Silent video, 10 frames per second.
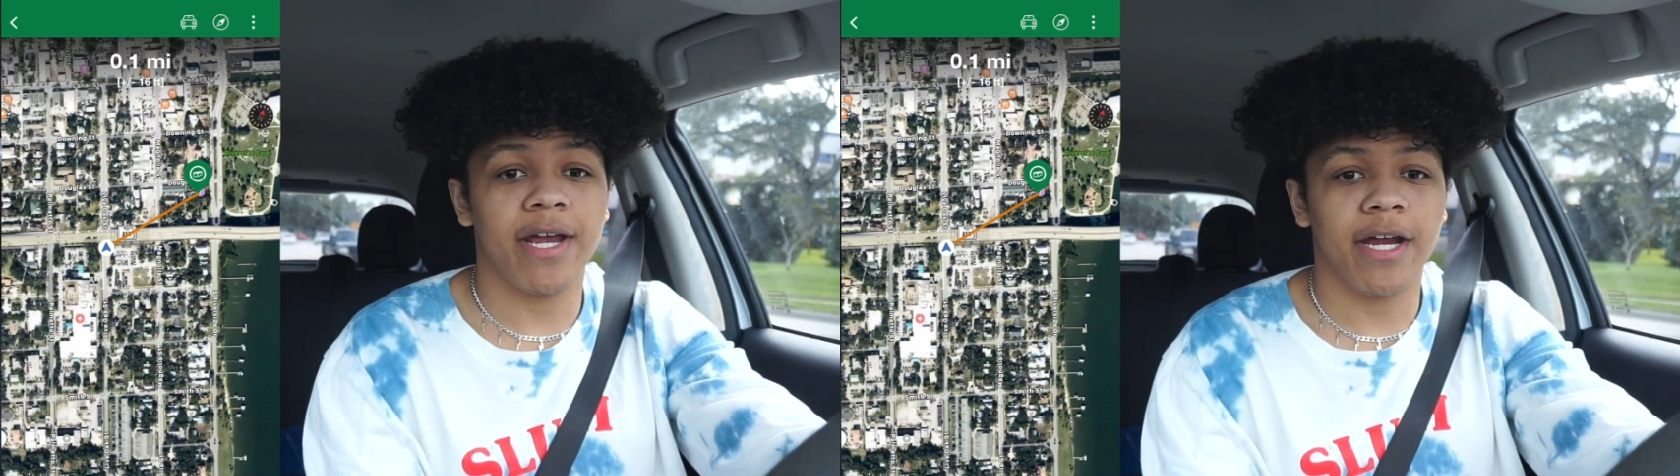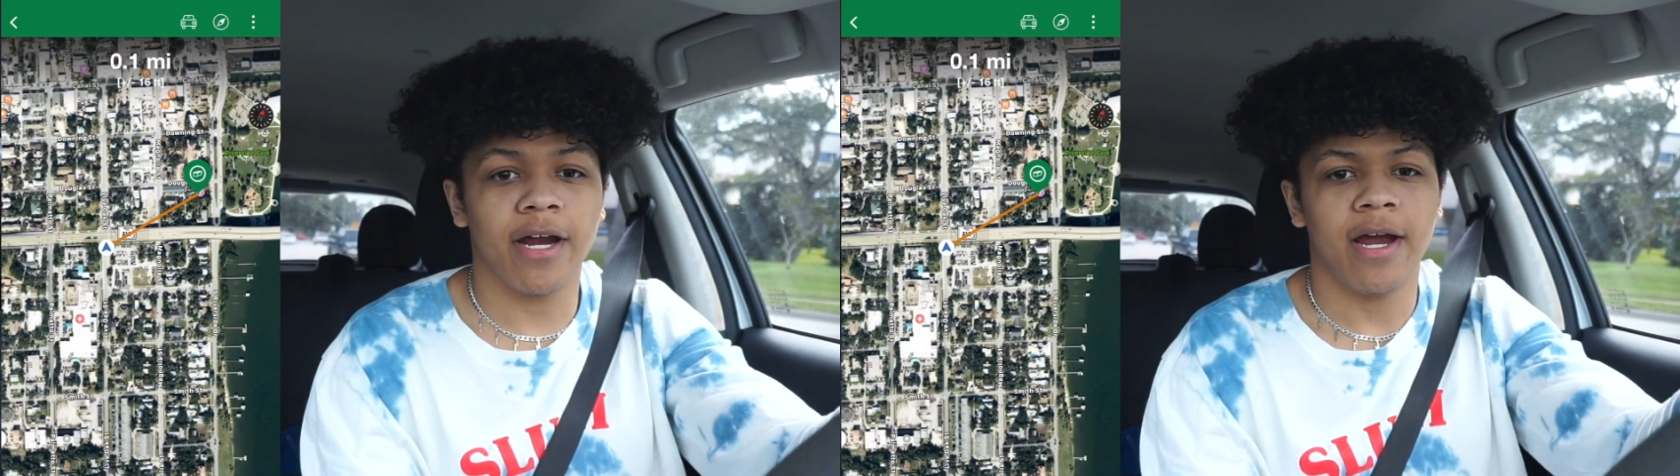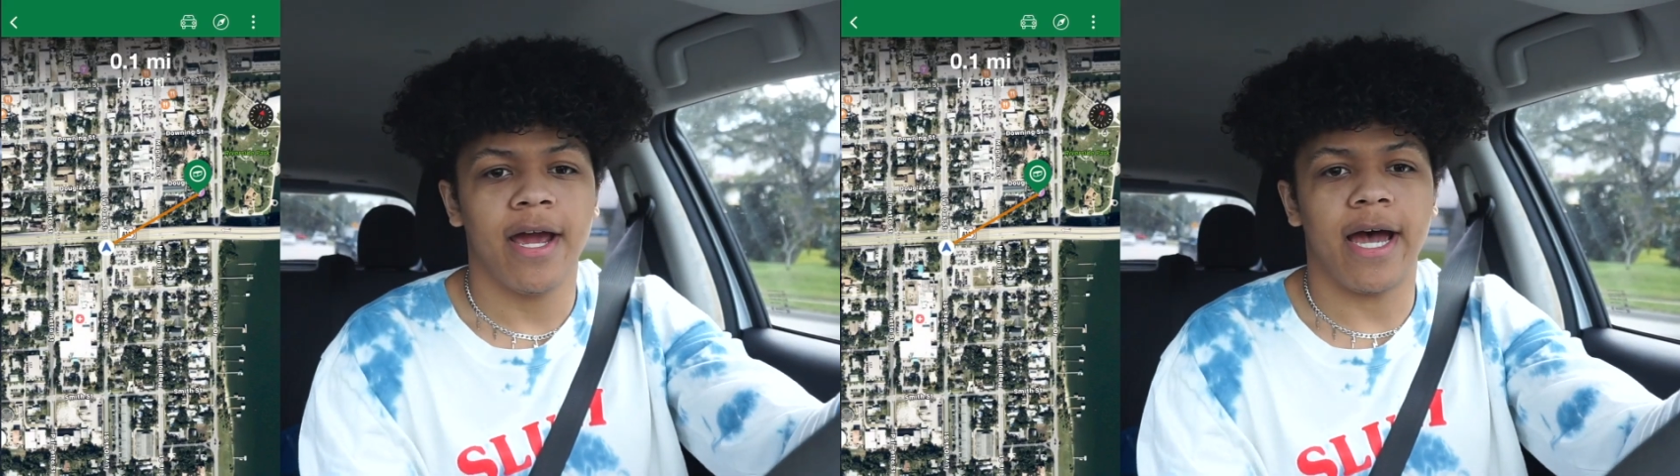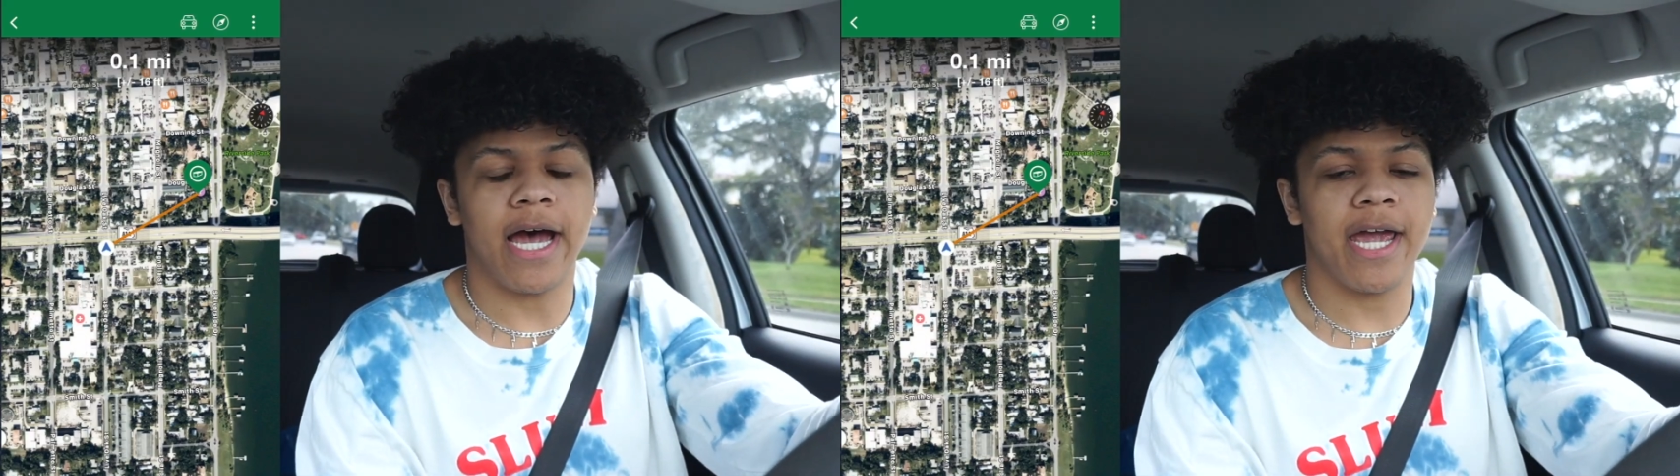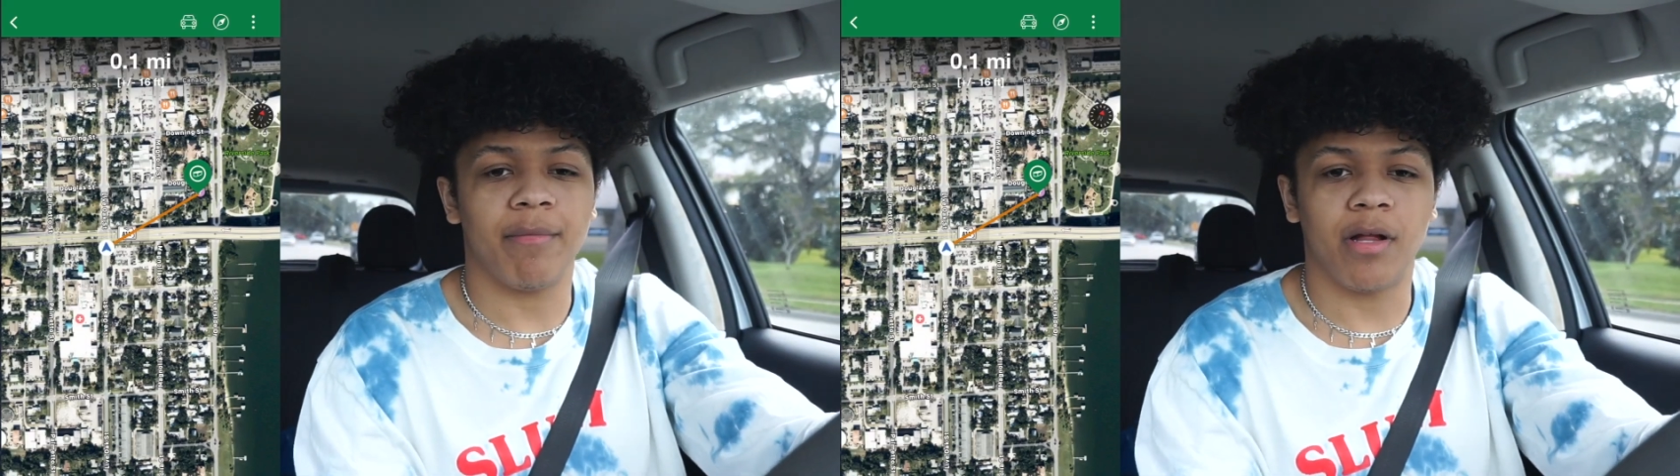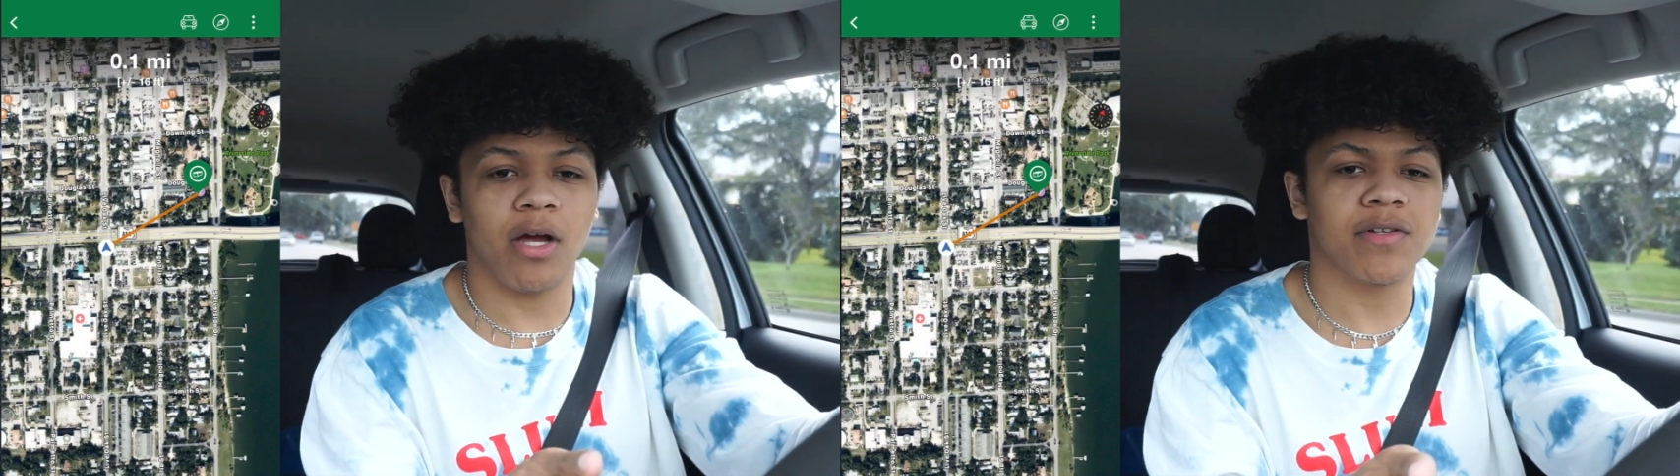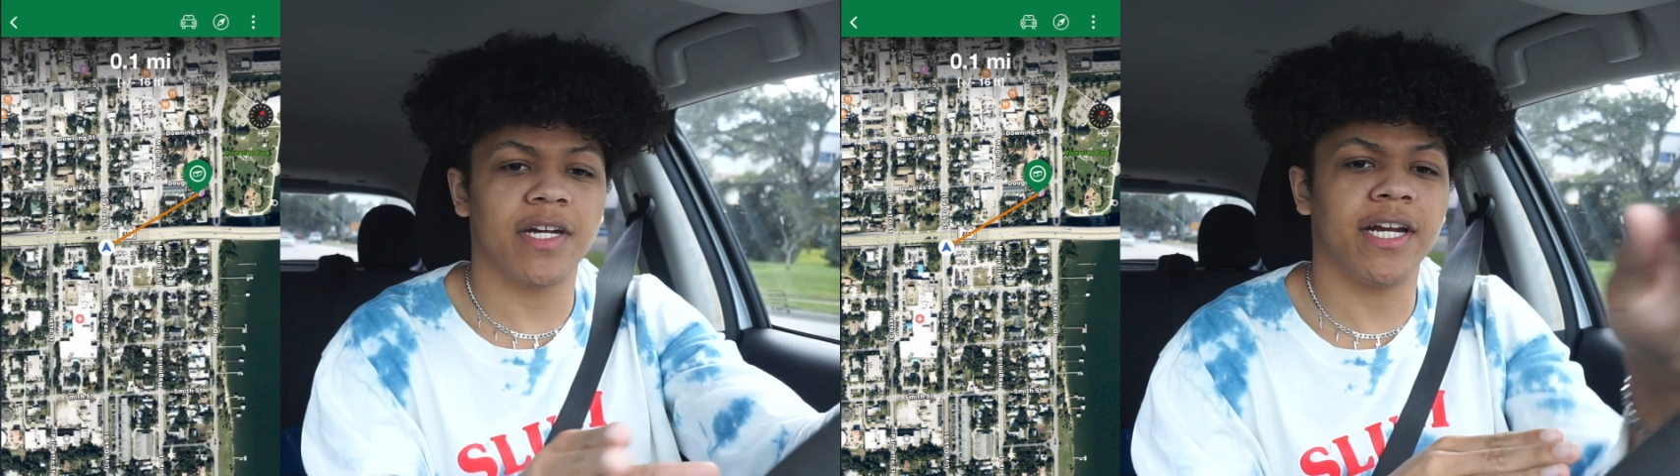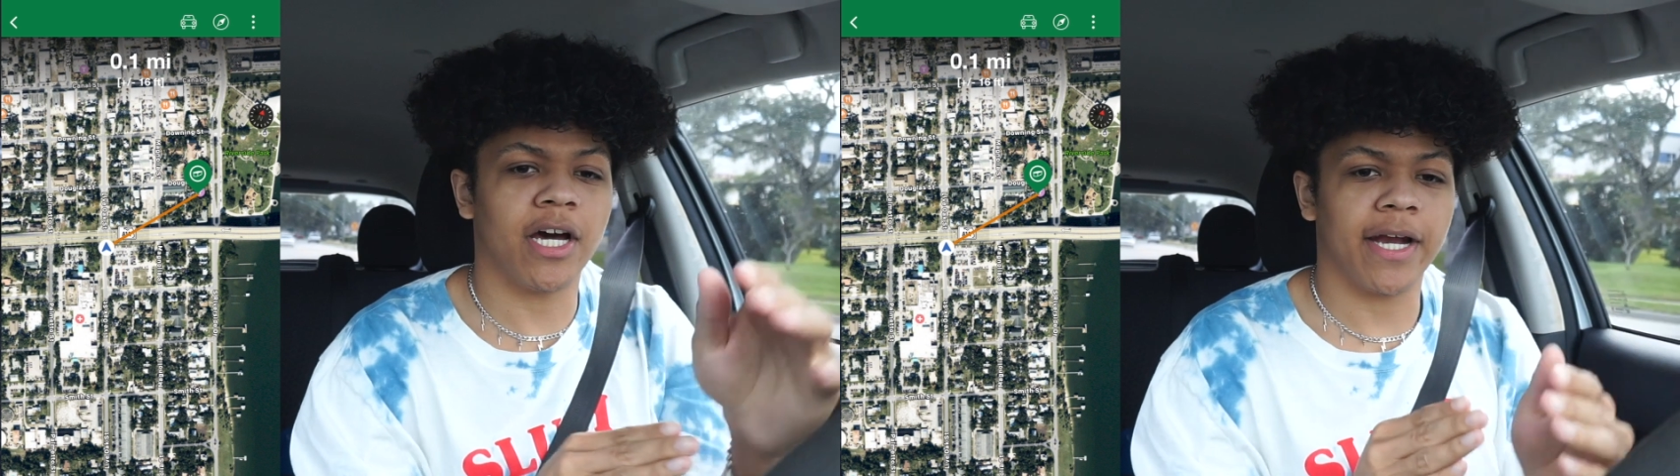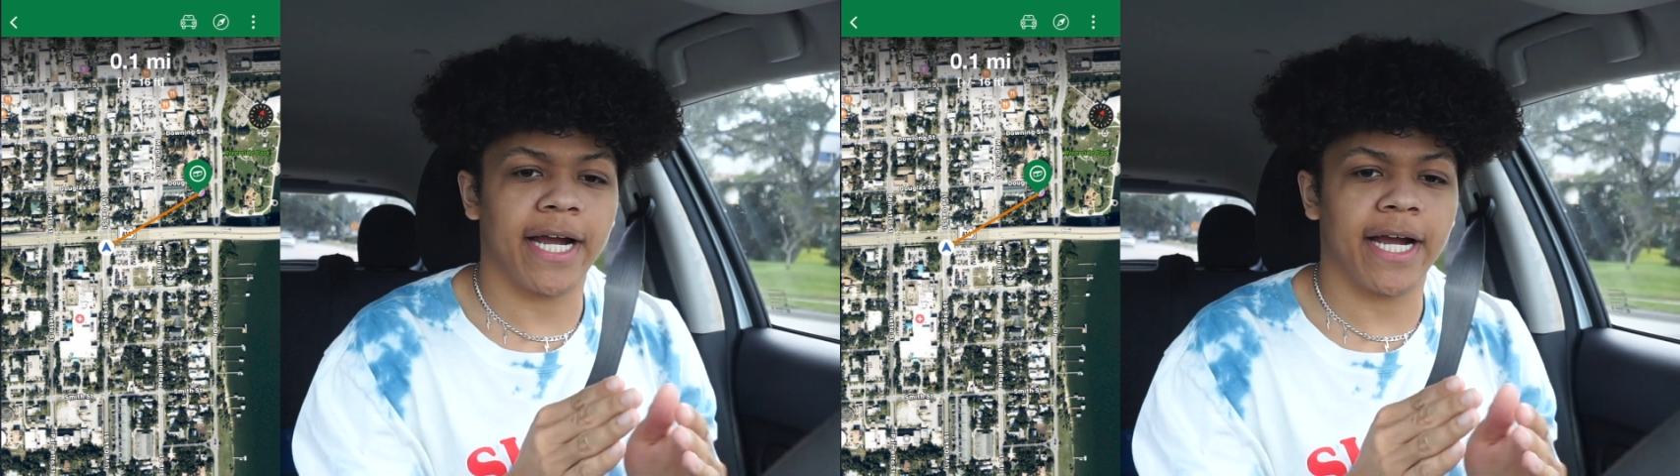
here, I am closing in on it.